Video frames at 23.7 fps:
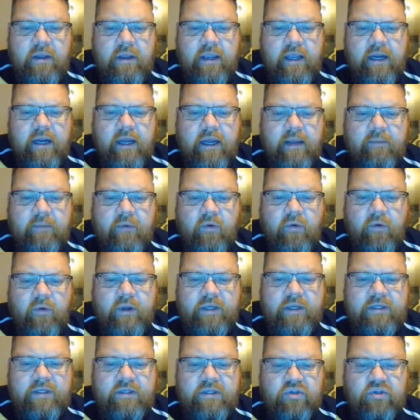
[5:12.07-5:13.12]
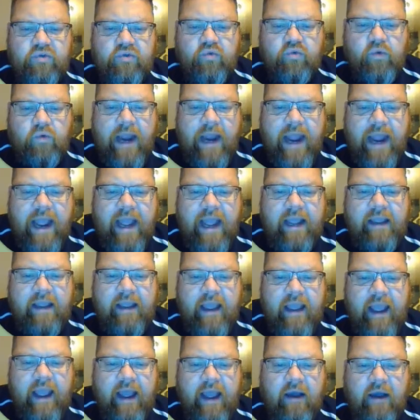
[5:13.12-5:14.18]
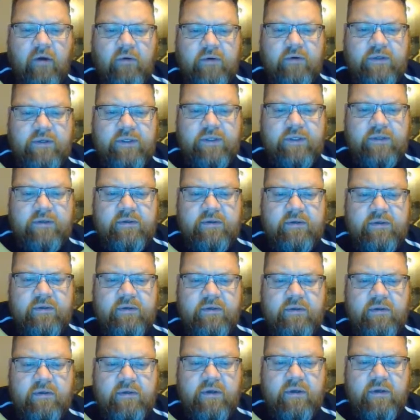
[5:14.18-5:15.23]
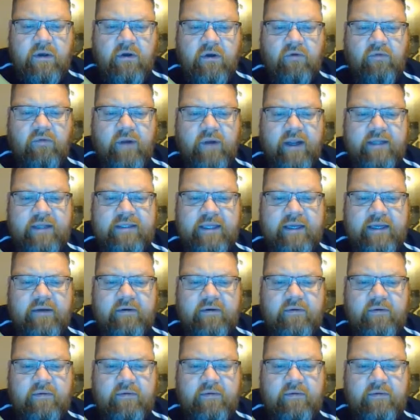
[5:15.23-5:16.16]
and I'm going to drag out a rectangle.